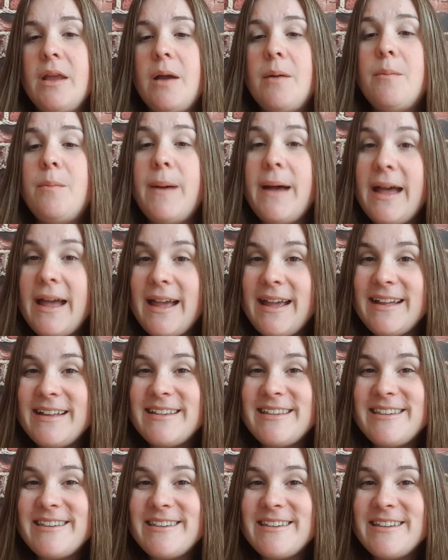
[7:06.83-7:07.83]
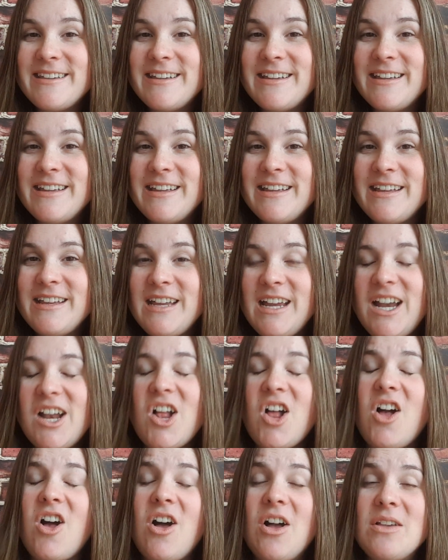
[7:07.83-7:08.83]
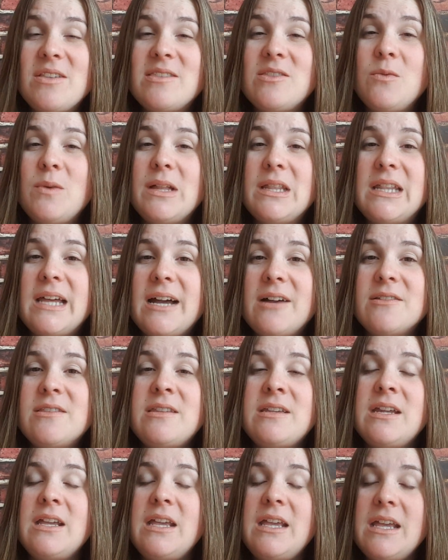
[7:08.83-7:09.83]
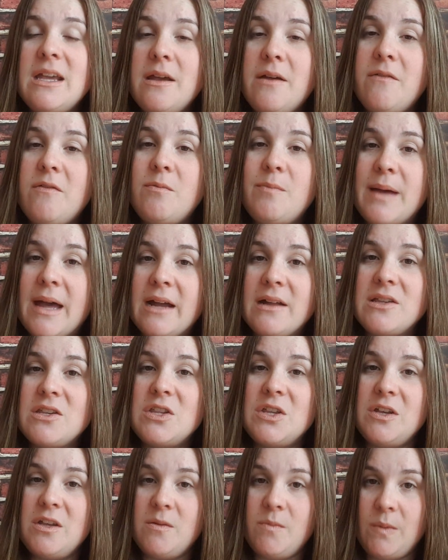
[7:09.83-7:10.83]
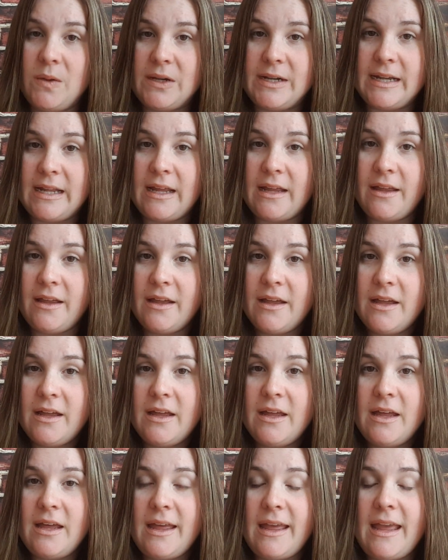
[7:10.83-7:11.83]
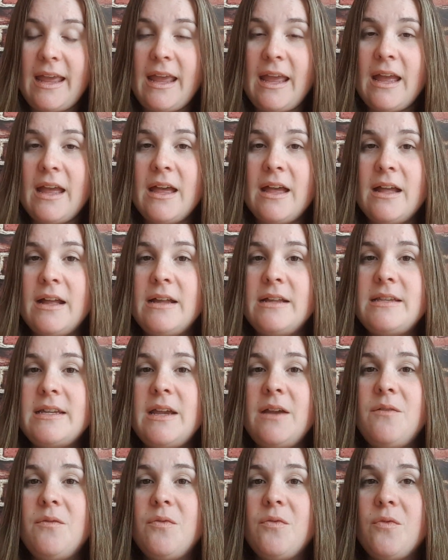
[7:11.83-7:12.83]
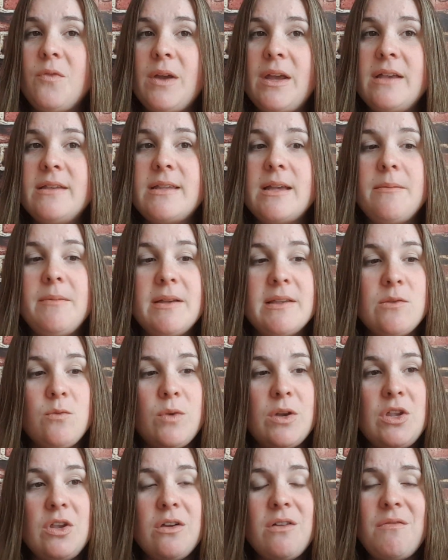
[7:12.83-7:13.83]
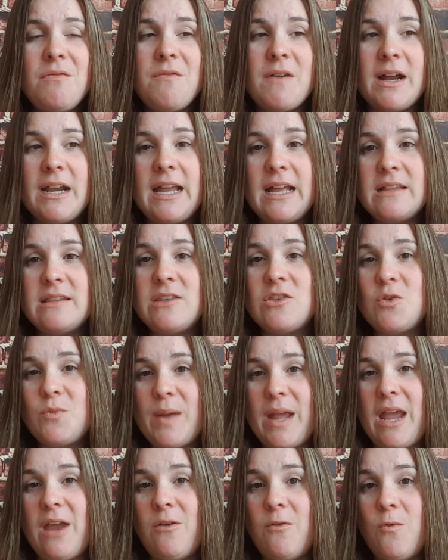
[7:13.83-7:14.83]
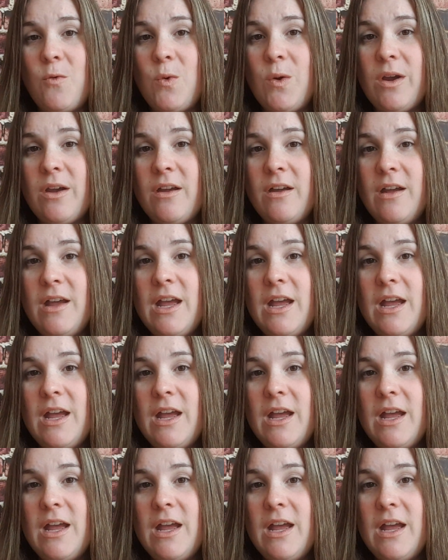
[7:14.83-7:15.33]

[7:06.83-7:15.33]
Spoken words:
But it also allows to give back to the community, and it frees up, because when your finances are paid for